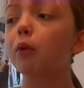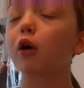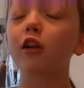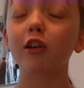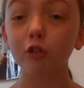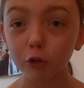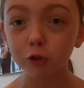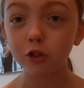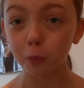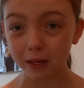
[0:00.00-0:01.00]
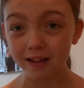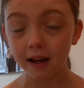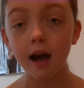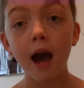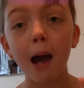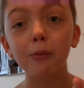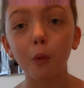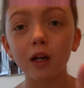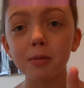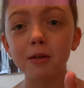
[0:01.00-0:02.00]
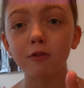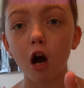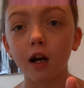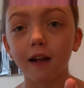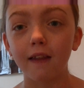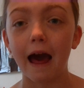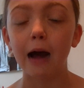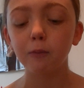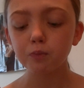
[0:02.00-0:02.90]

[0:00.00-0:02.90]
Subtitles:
We're on a cruise in a week. I'm going to be vlogging that.